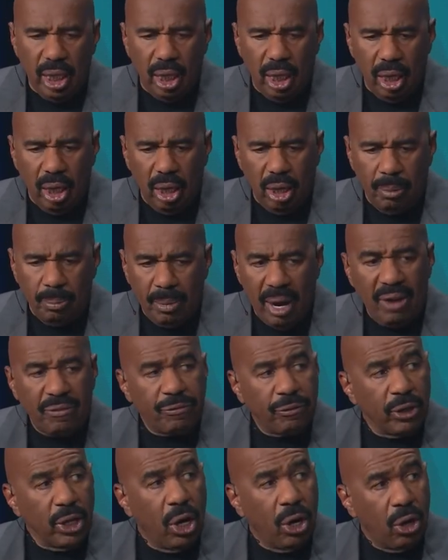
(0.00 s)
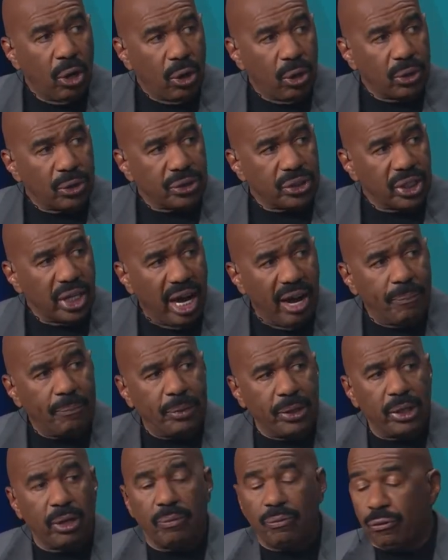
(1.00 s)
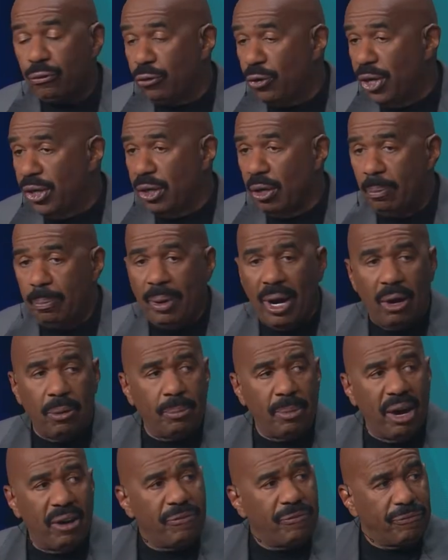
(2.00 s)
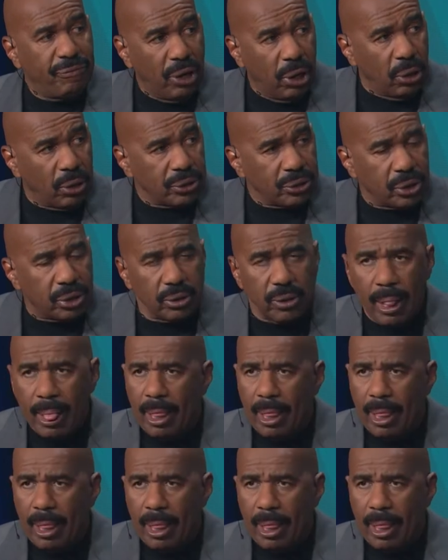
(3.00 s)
uh, my flaws. I've been upfront about my faults.